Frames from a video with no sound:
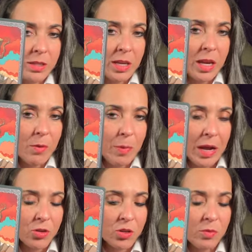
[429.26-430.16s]
is taking
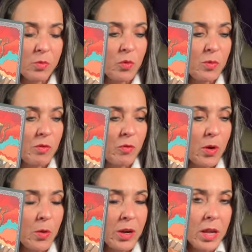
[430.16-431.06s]
passion movement
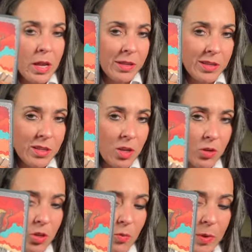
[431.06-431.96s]
forward. This is
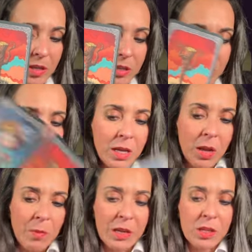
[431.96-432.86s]
also business,
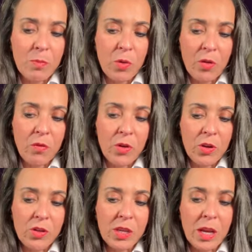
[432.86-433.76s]
but it's important for you
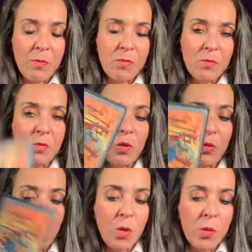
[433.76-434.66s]
to take move
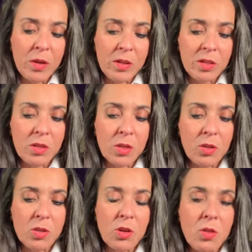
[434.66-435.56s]
forward. This is
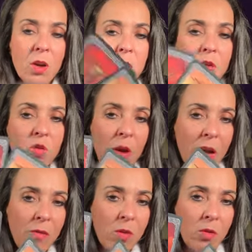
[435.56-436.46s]
also
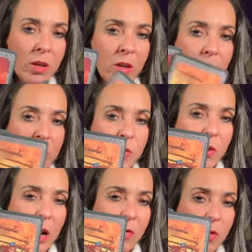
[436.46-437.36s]
travel. It could be
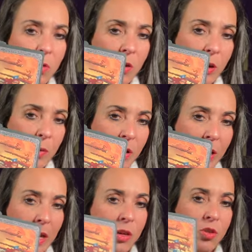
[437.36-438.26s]
travel or
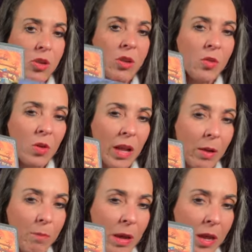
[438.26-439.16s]
communication or
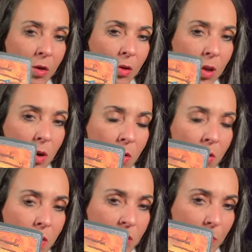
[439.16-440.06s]
like mail
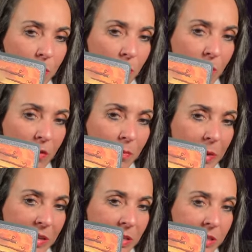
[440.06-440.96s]
or some sort of
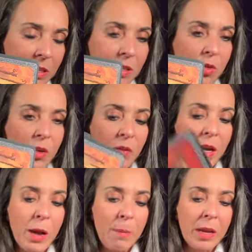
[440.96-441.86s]
message that's sort of
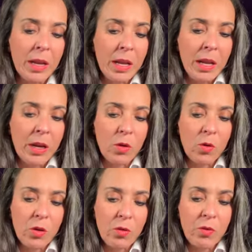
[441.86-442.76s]
coming in
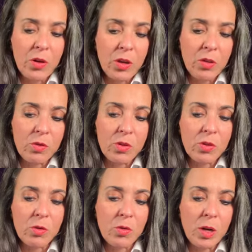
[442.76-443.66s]
order for you
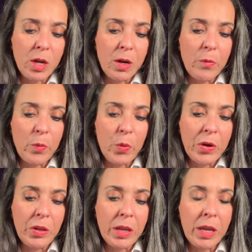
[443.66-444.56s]
to um,
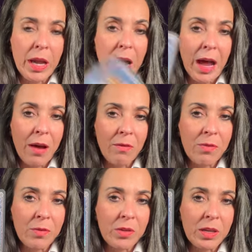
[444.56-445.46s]
really have
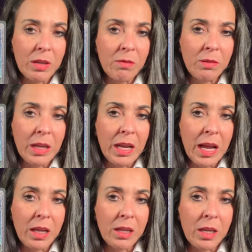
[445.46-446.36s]
the
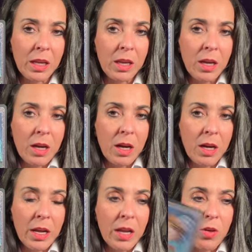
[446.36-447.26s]
legality
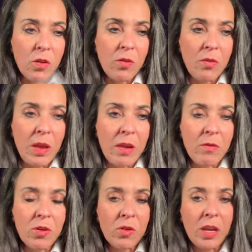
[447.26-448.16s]
uh, in your
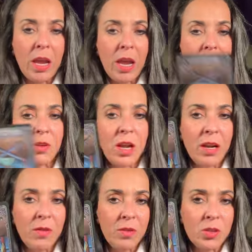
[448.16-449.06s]
favor, okay? None
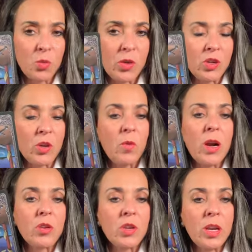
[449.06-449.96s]
of this
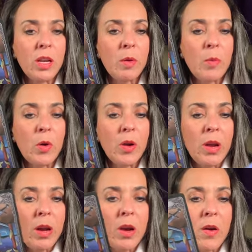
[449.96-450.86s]
wishy-washy anymore,
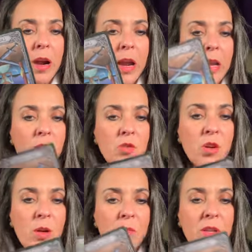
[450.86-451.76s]
all right? In
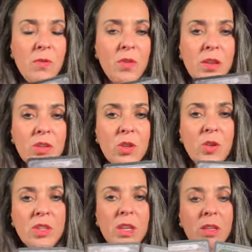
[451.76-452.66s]
terms of this, you
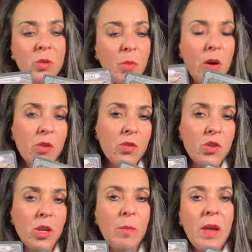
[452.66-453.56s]
see this
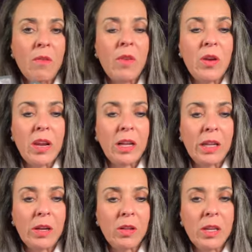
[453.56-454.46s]
partnership very
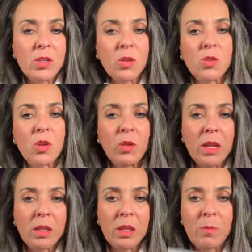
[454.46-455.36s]
clearly, so don't
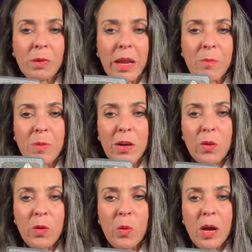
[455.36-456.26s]
let them like butter
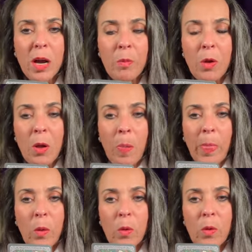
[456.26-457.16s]
you up
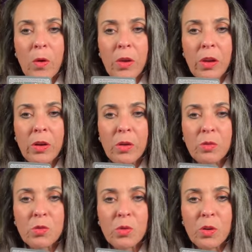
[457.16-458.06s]
or you know
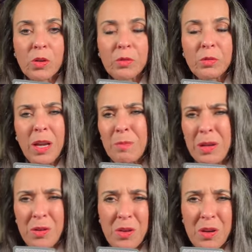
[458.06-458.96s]
sort of yeah
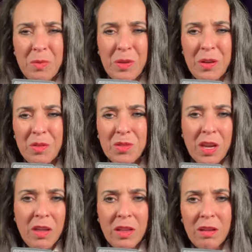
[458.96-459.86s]
butter you up you know
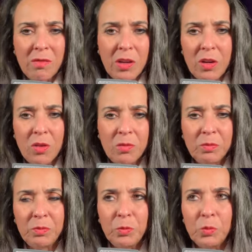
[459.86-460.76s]
say that you know
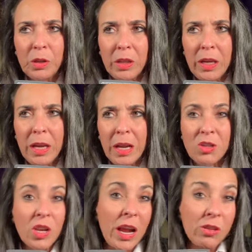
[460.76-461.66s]
really
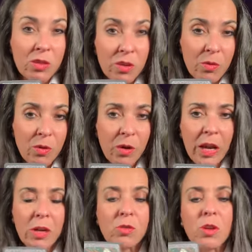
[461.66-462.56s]
enchant you
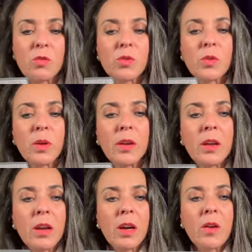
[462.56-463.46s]
okay don't do it
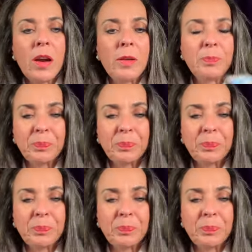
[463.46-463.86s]
all right